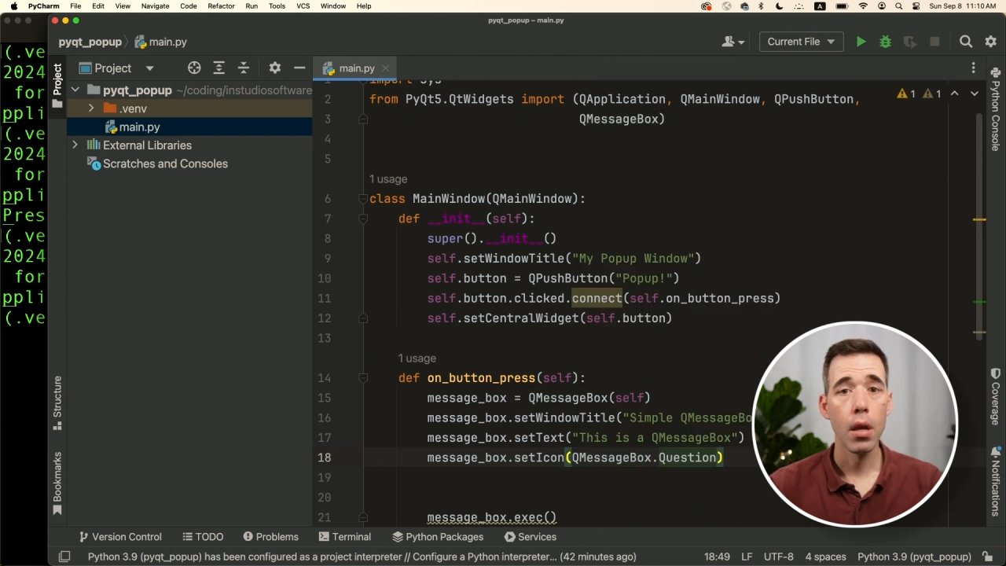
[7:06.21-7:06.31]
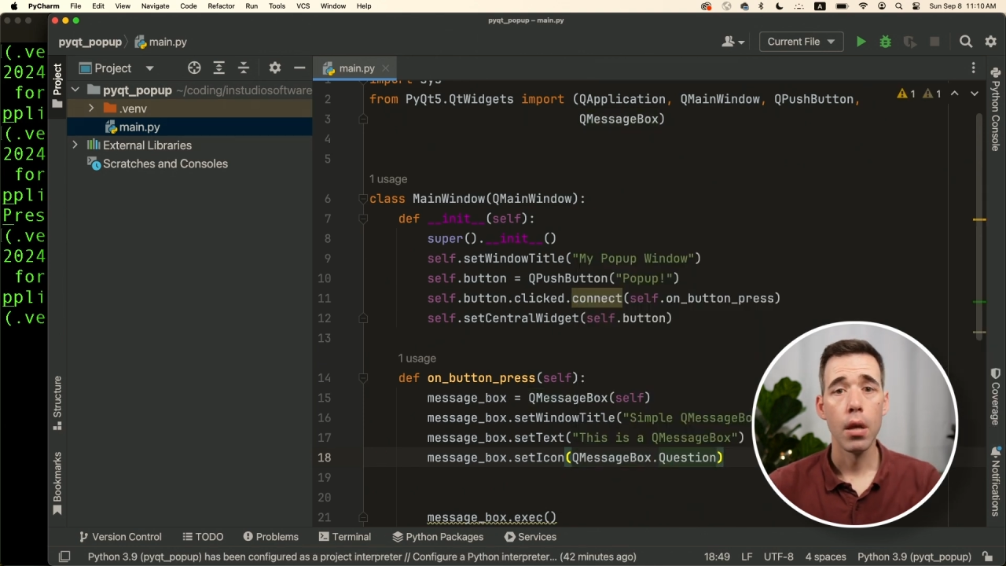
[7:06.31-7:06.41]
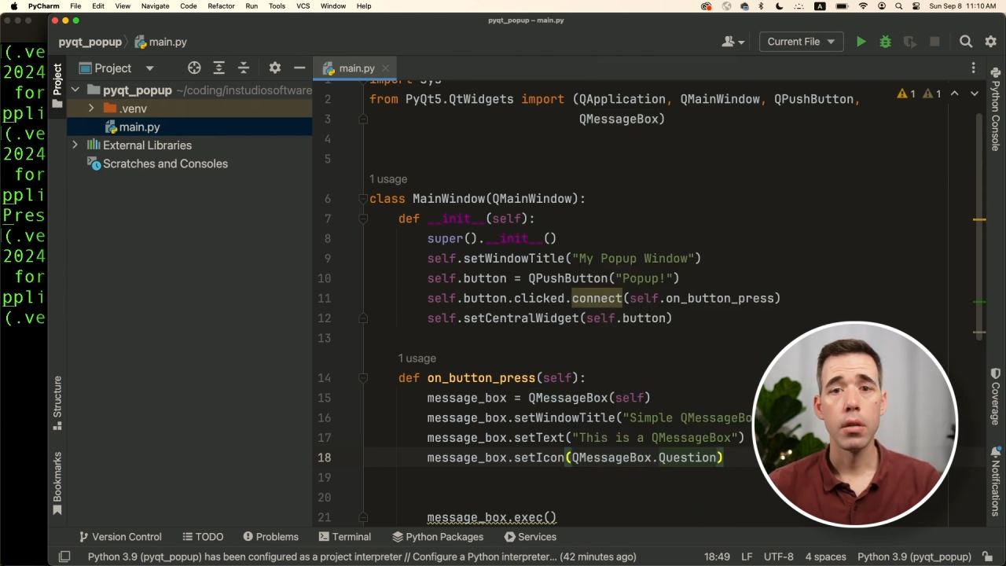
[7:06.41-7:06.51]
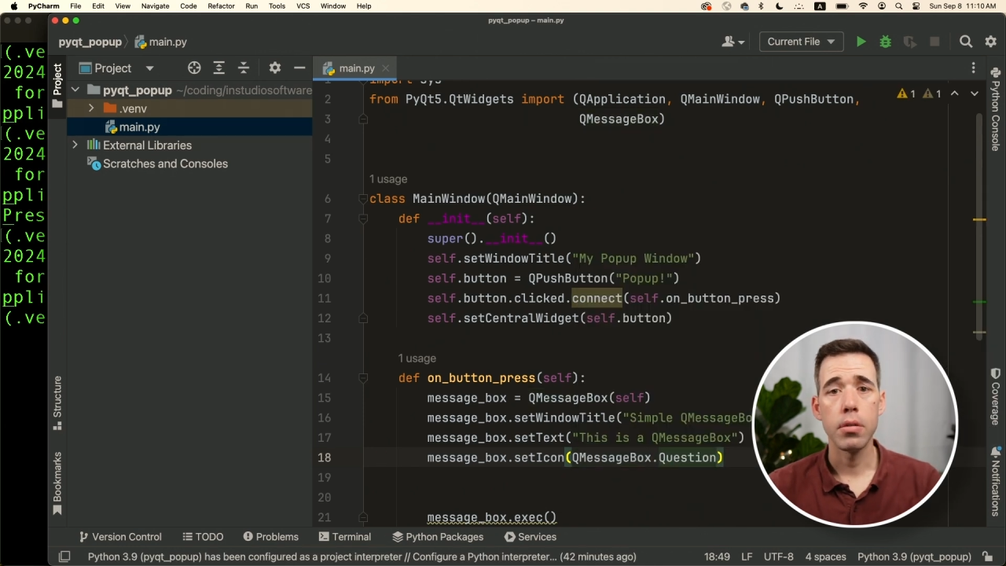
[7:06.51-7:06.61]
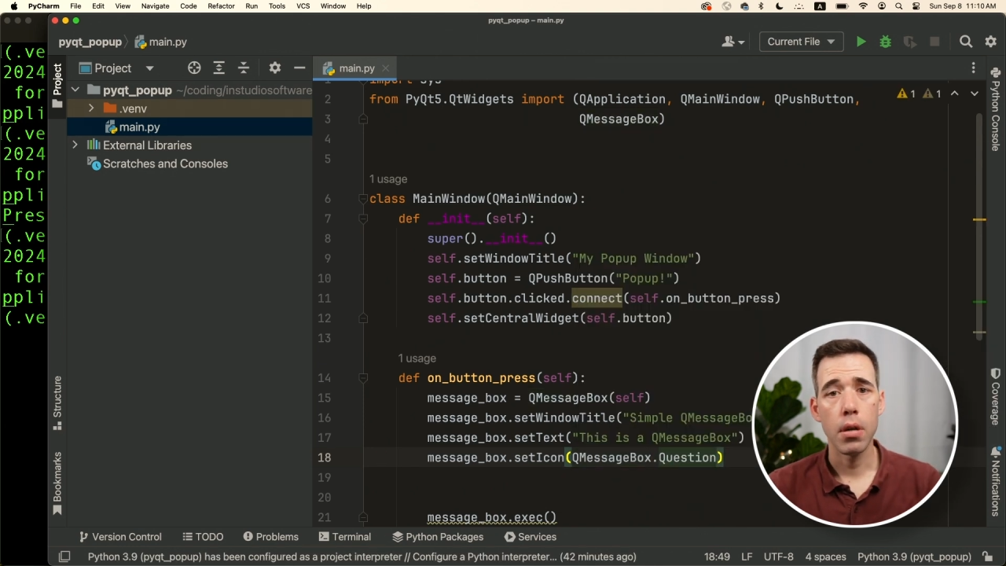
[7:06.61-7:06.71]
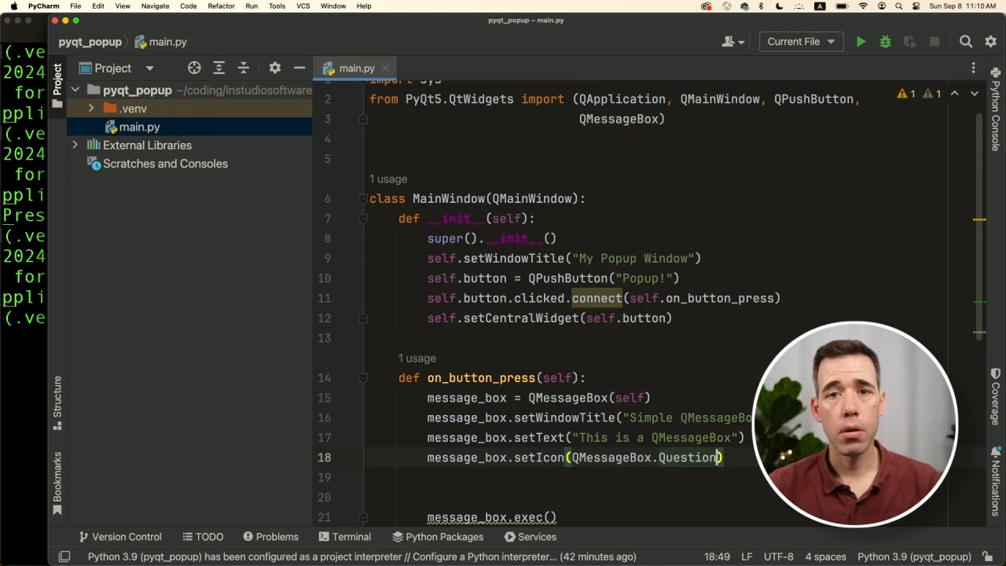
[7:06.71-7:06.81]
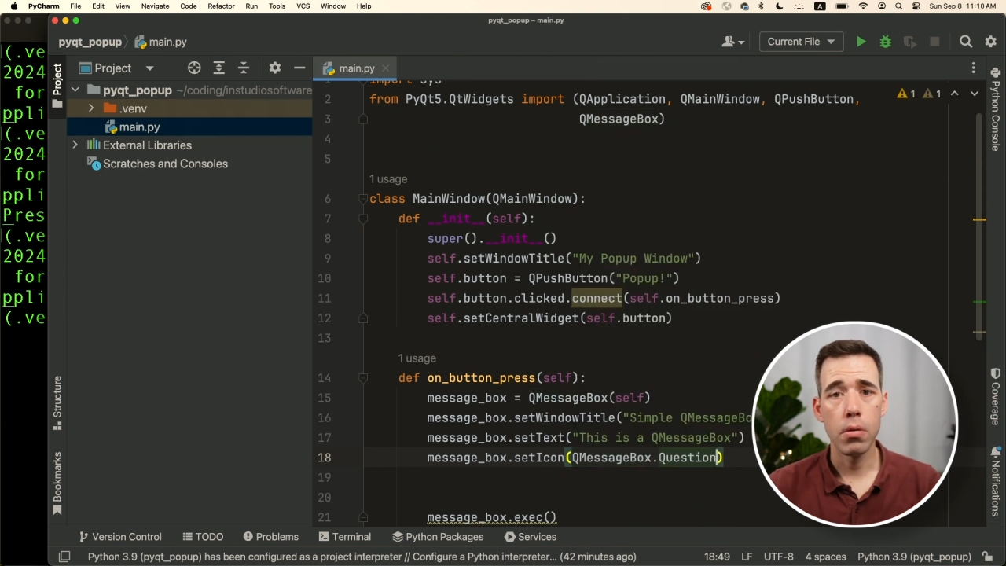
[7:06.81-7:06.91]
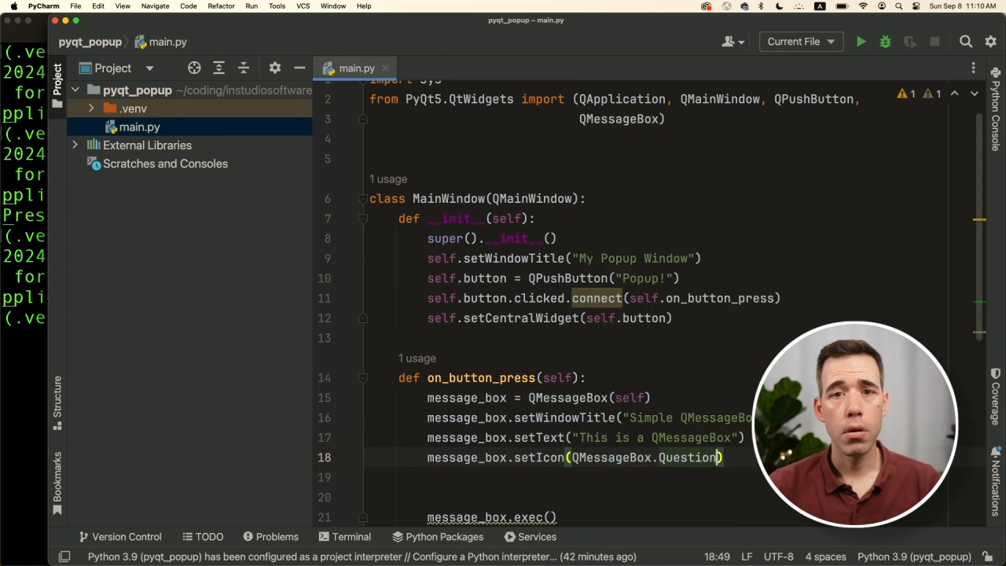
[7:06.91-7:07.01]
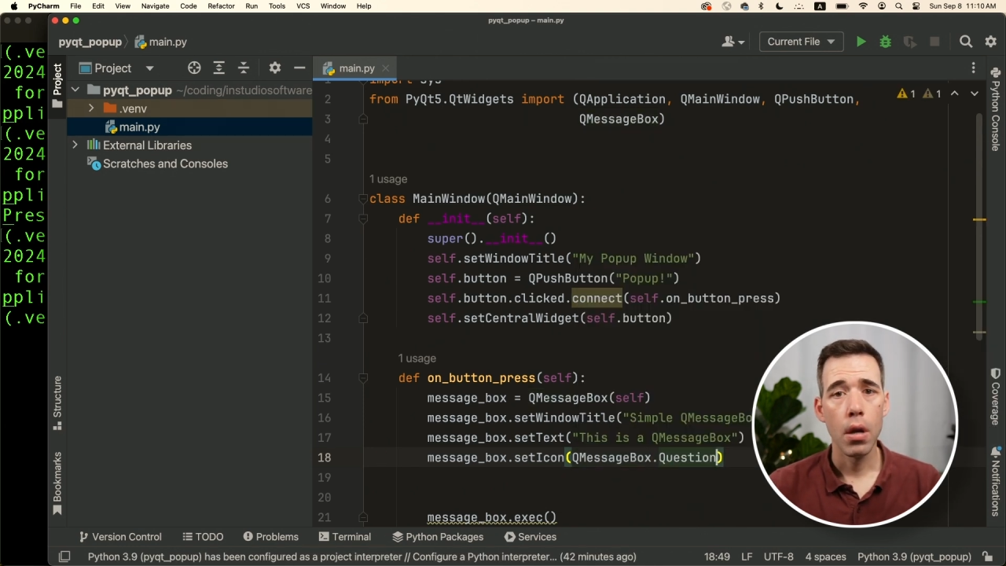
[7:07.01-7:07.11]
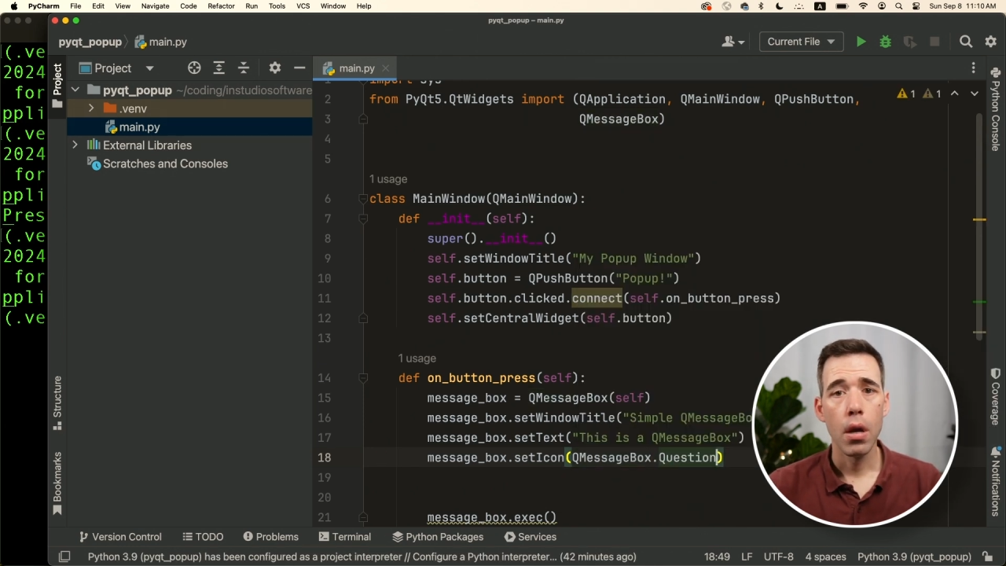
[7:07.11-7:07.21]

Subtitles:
So